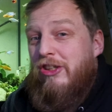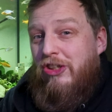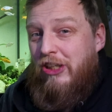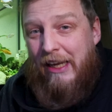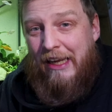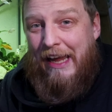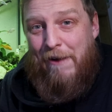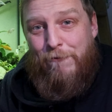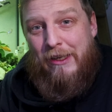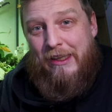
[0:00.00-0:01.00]
and just checking
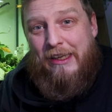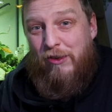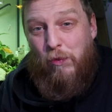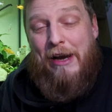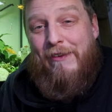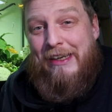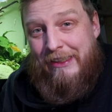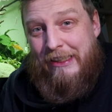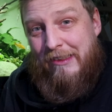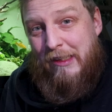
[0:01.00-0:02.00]
everything is where it
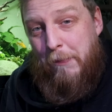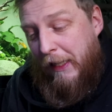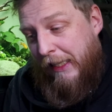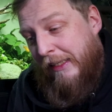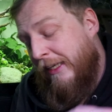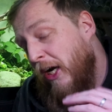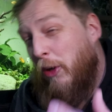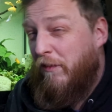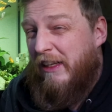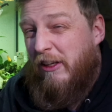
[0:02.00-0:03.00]
needs to be.
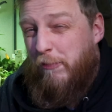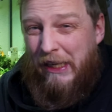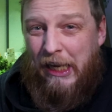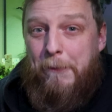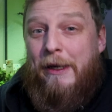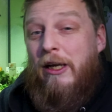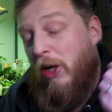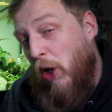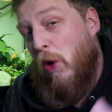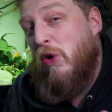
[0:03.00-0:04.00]
Hopefully you've been keeping a
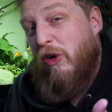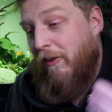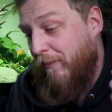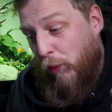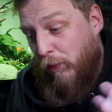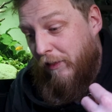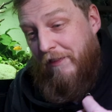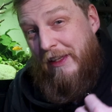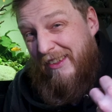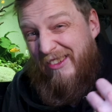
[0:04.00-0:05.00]
log of all of
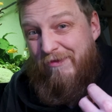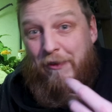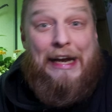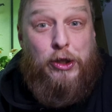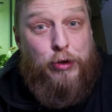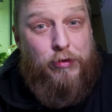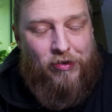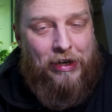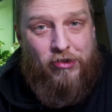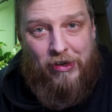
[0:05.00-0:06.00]
these values
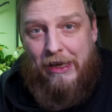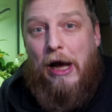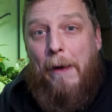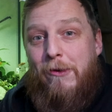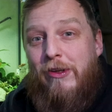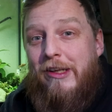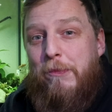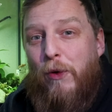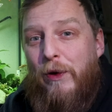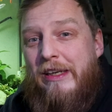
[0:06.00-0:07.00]
essentially up to this
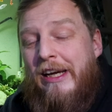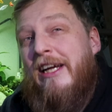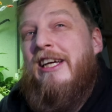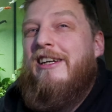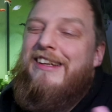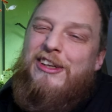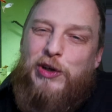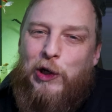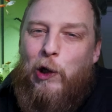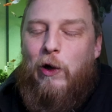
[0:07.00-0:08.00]
point, because then you
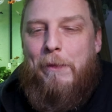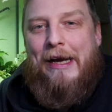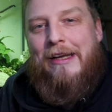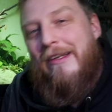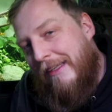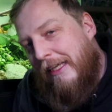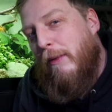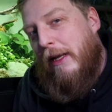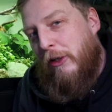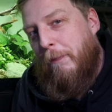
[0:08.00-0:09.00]
can look back and see
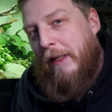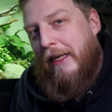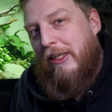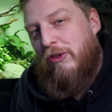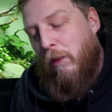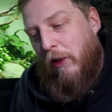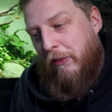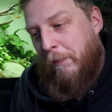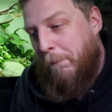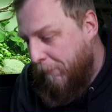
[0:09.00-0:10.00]
where your pH
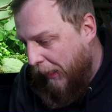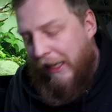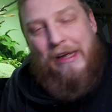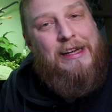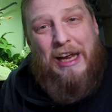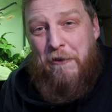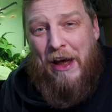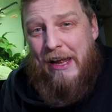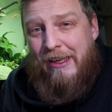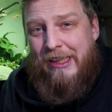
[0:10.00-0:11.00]
was. But if
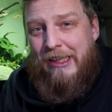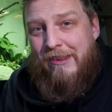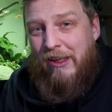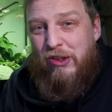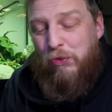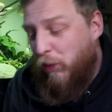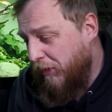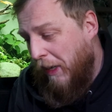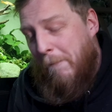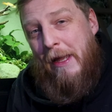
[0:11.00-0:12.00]
anything is
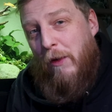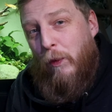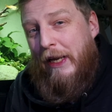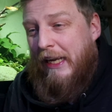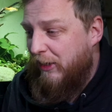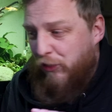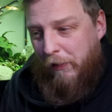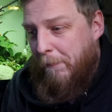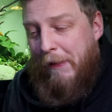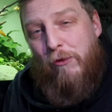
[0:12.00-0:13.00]
untoward and a bit weird
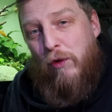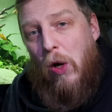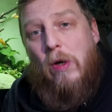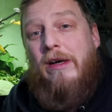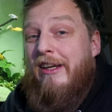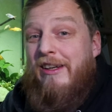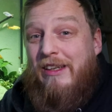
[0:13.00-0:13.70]
or a bit wrong,